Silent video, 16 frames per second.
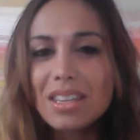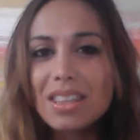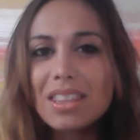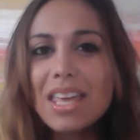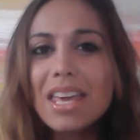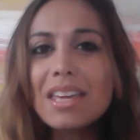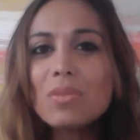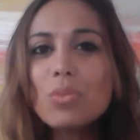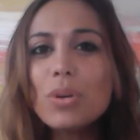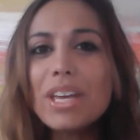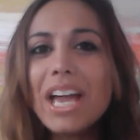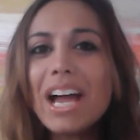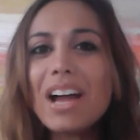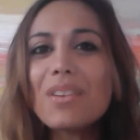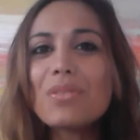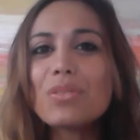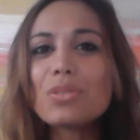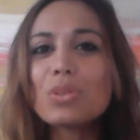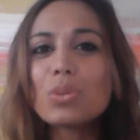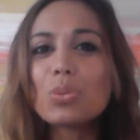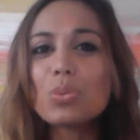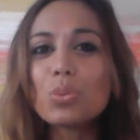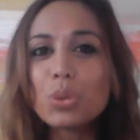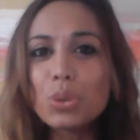then we have the
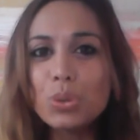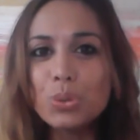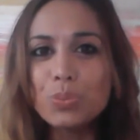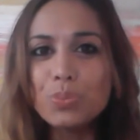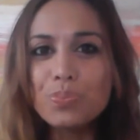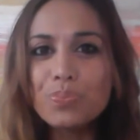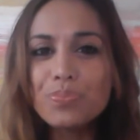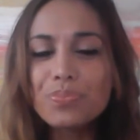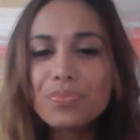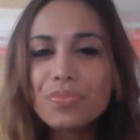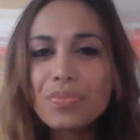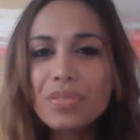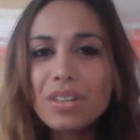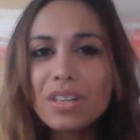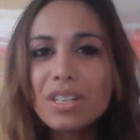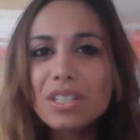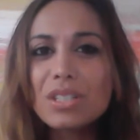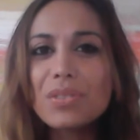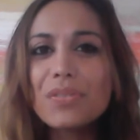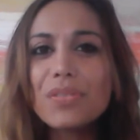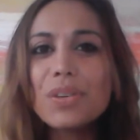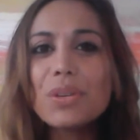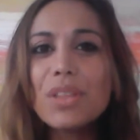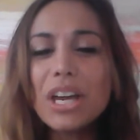room to
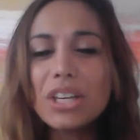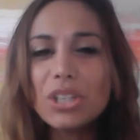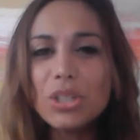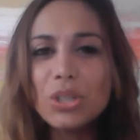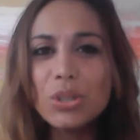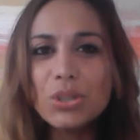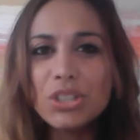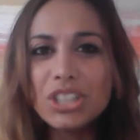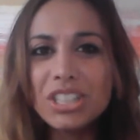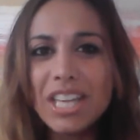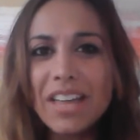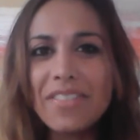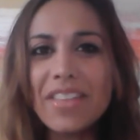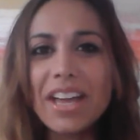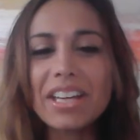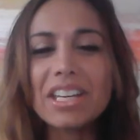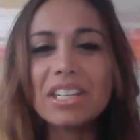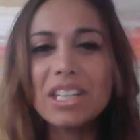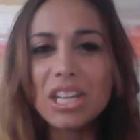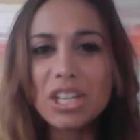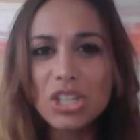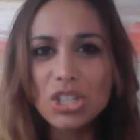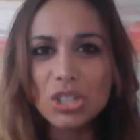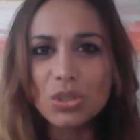feel that union and that
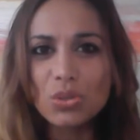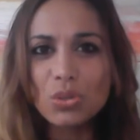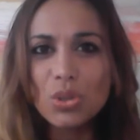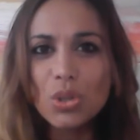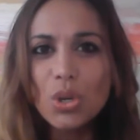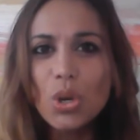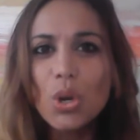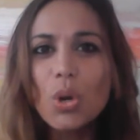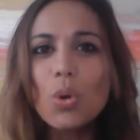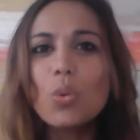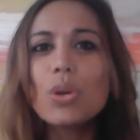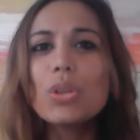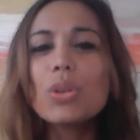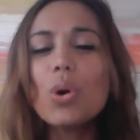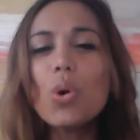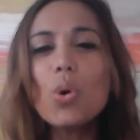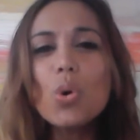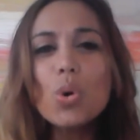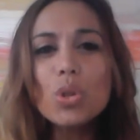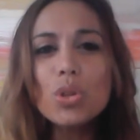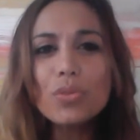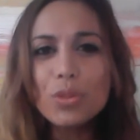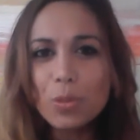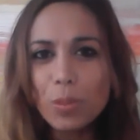connection with
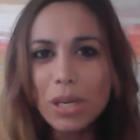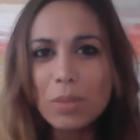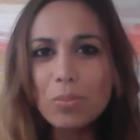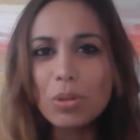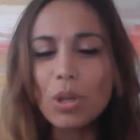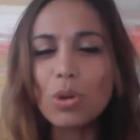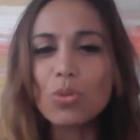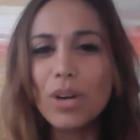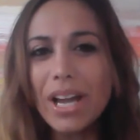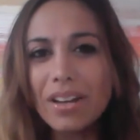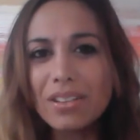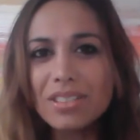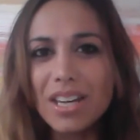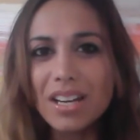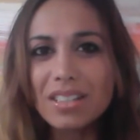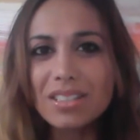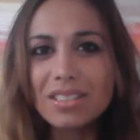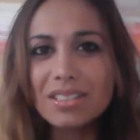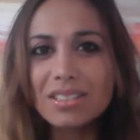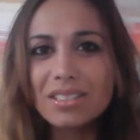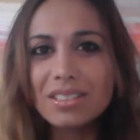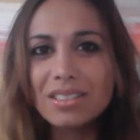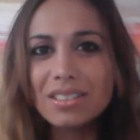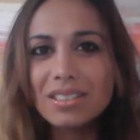all of the people around us.
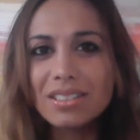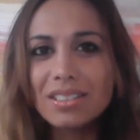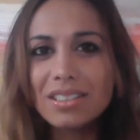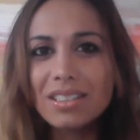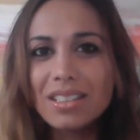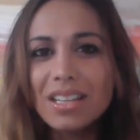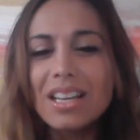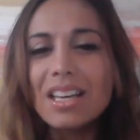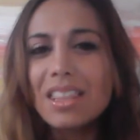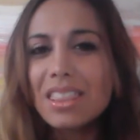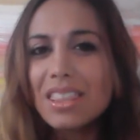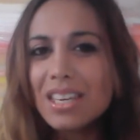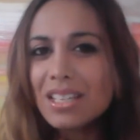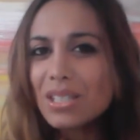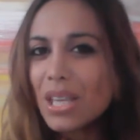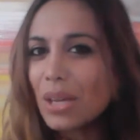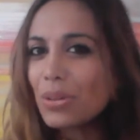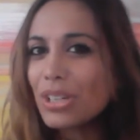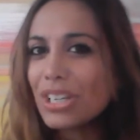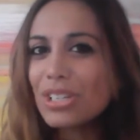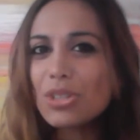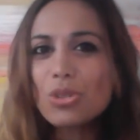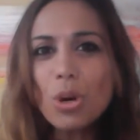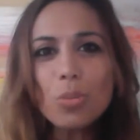Things that
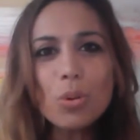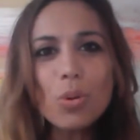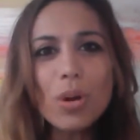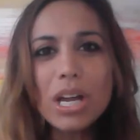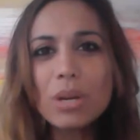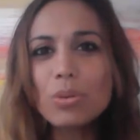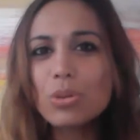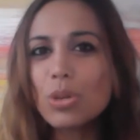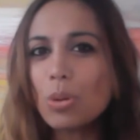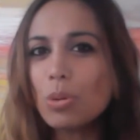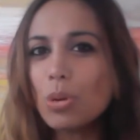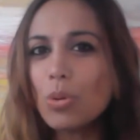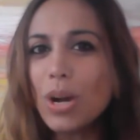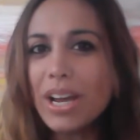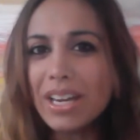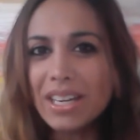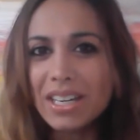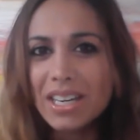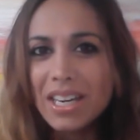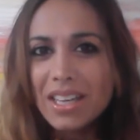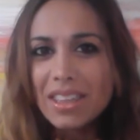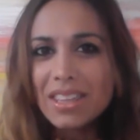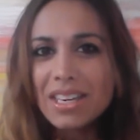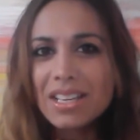need to drop away will drop away.
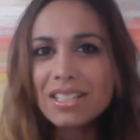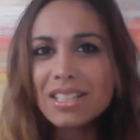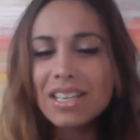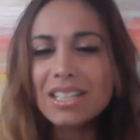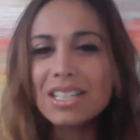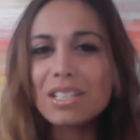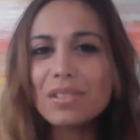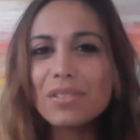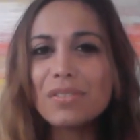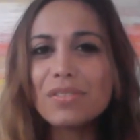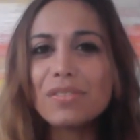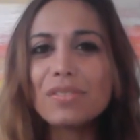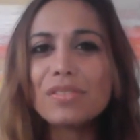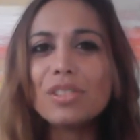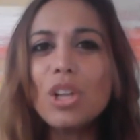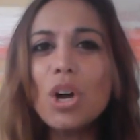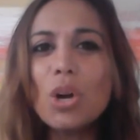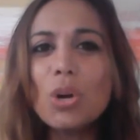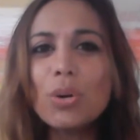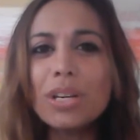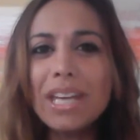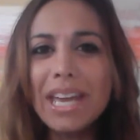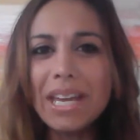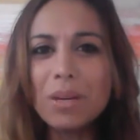Things that need to flow
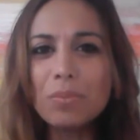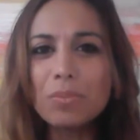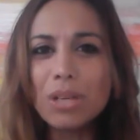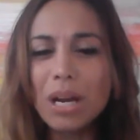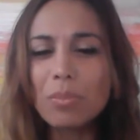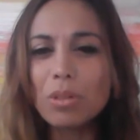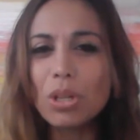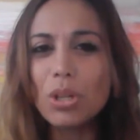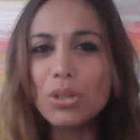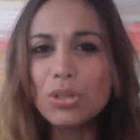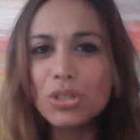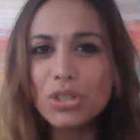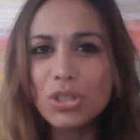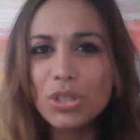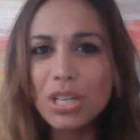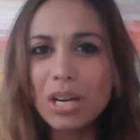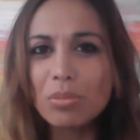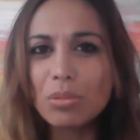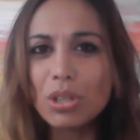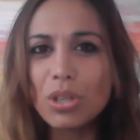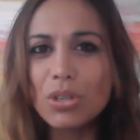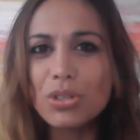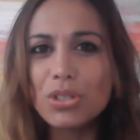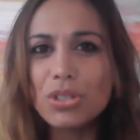and ebb come closer to you, come
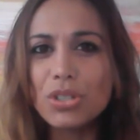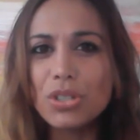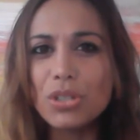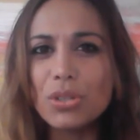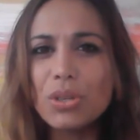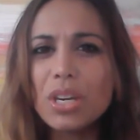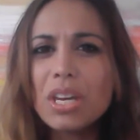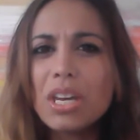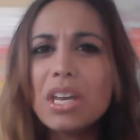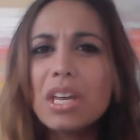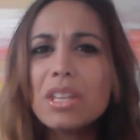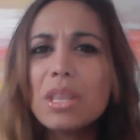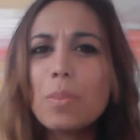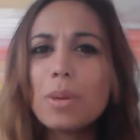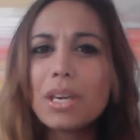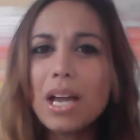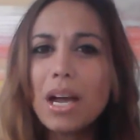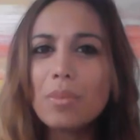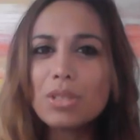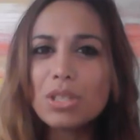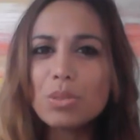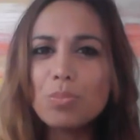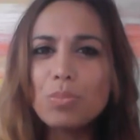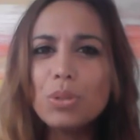closer to you. There becomes
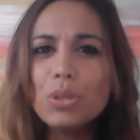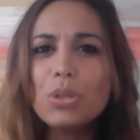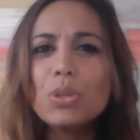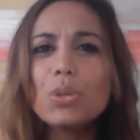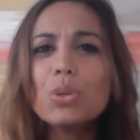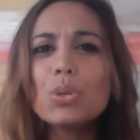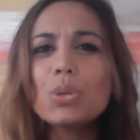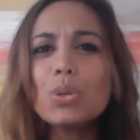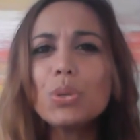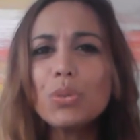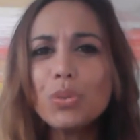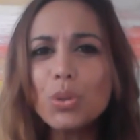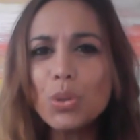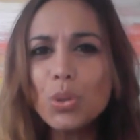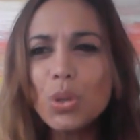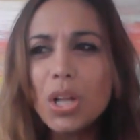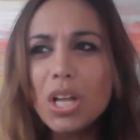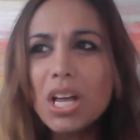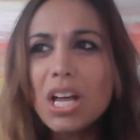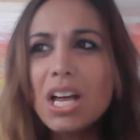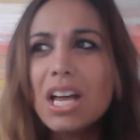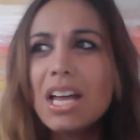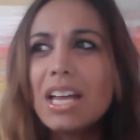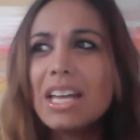this beautiful,
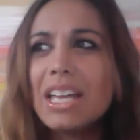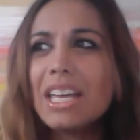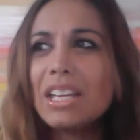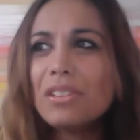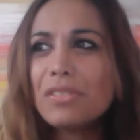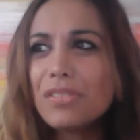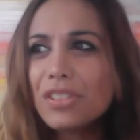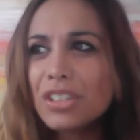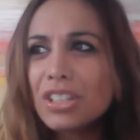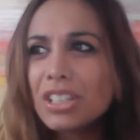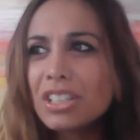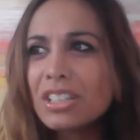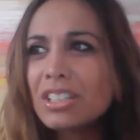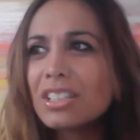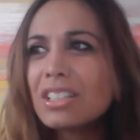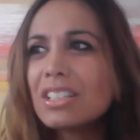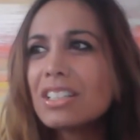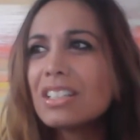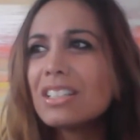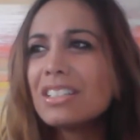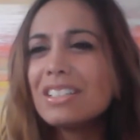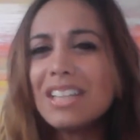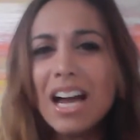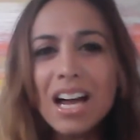infinite
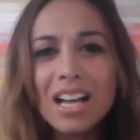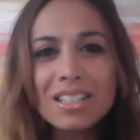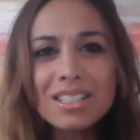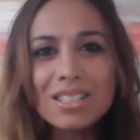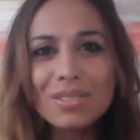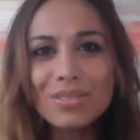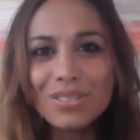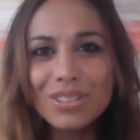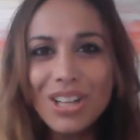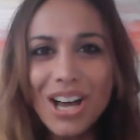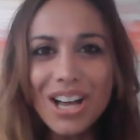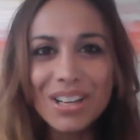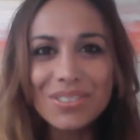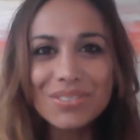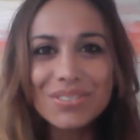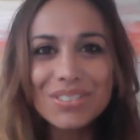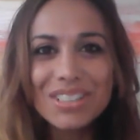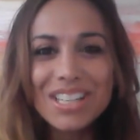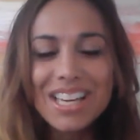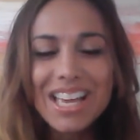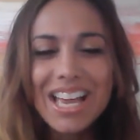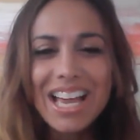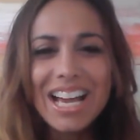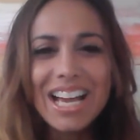dance of life,
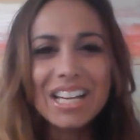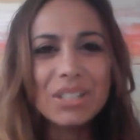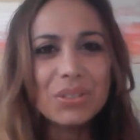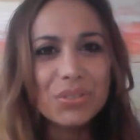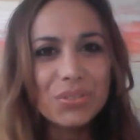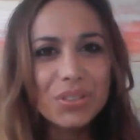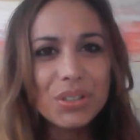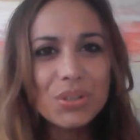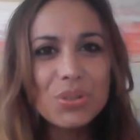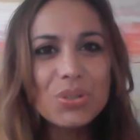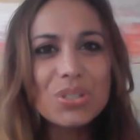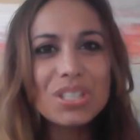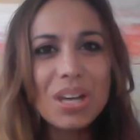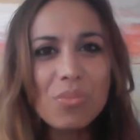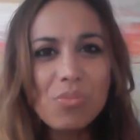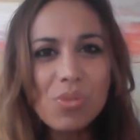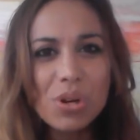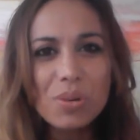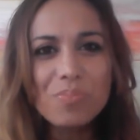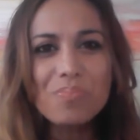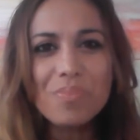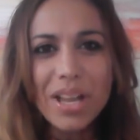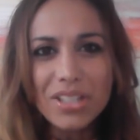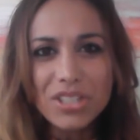and it feels somewhat
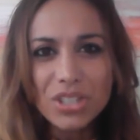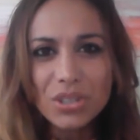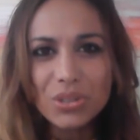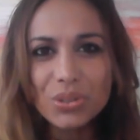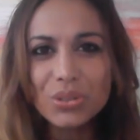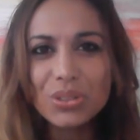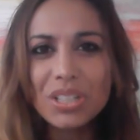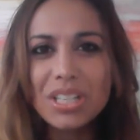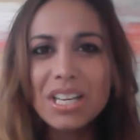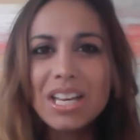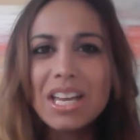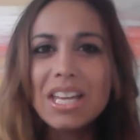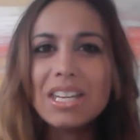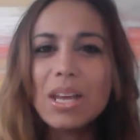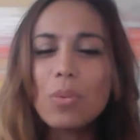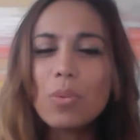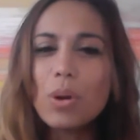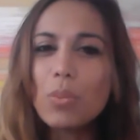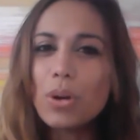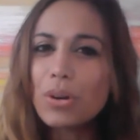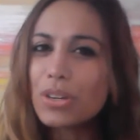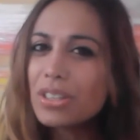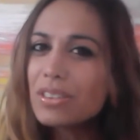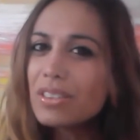magical. Now, when
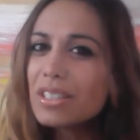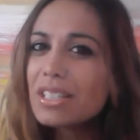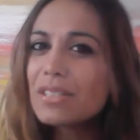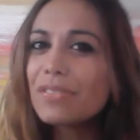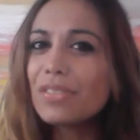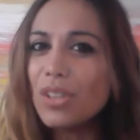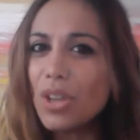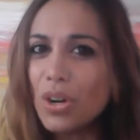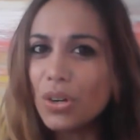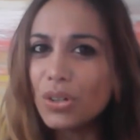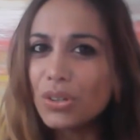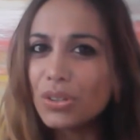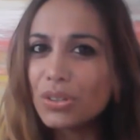we're in this flow,